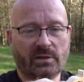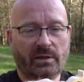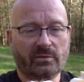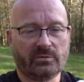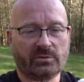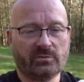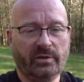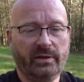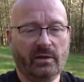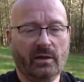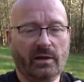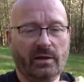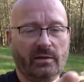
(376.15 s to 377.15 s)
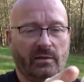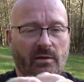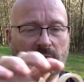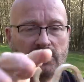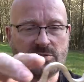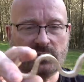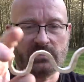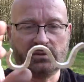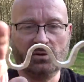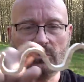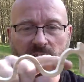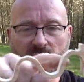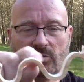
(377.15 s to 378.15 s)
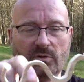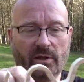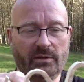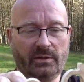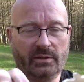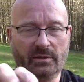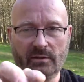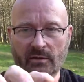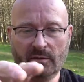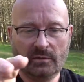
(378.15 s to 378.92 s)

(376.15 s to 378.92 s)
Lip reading: kind of straight line was just not a good idea.